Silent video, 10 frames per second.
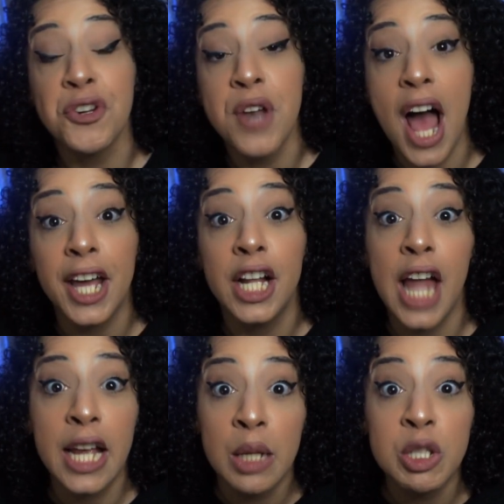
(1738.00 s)
you're not gonna
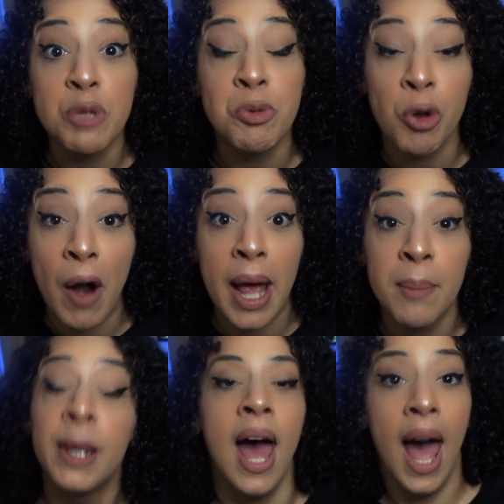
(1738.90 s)
like and
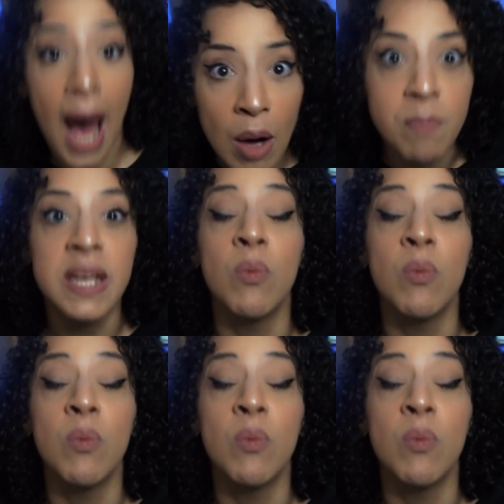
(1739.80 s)
subscribe, help me